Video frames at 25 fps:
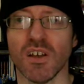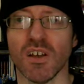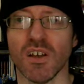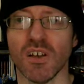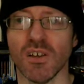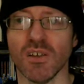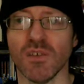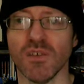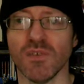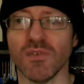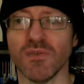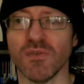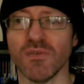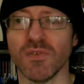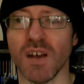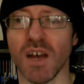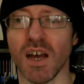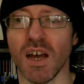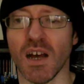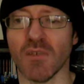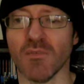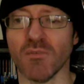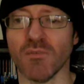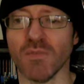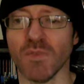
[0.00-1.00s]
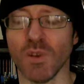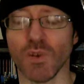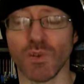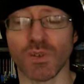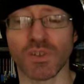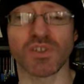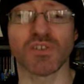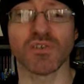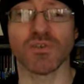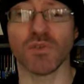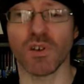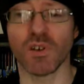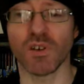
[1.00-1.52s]
of um, Laurie
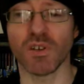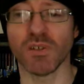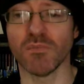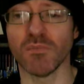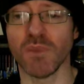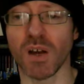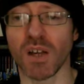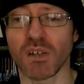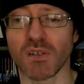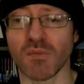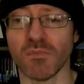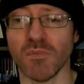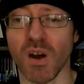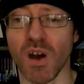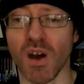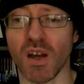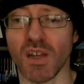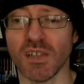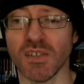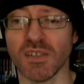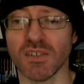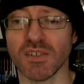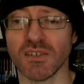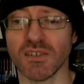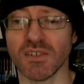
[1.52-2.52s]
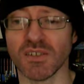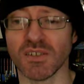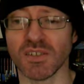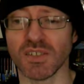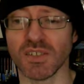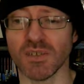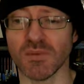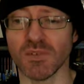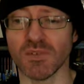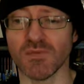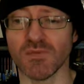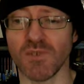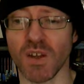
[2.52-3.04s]
Strode and Michael Myers, and that
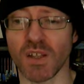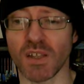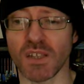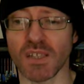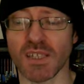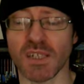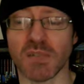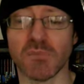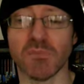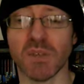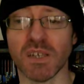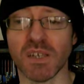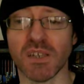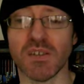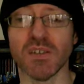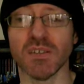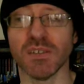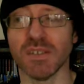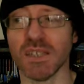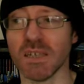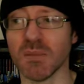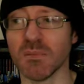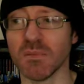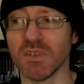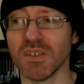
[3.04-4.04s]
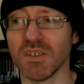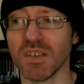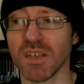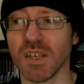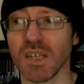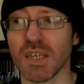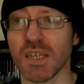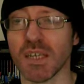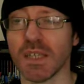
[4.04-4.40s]
she was finally going to beat her demon.